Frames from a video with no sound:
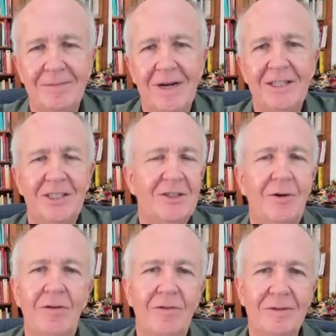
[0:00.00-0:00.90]
I just
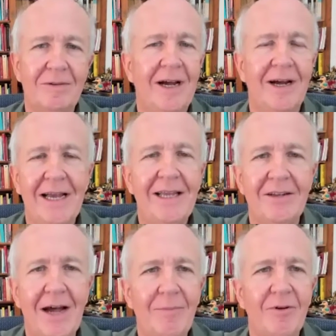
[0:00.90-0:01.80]
go over, I can
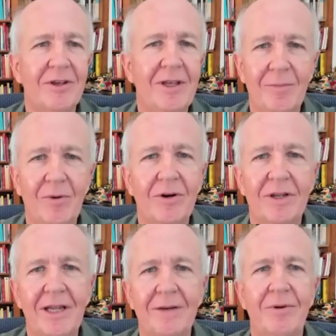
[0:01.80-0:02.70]
type with the keyboard
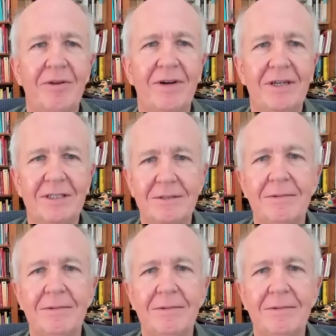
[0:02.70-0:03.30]
and get it pretty fast.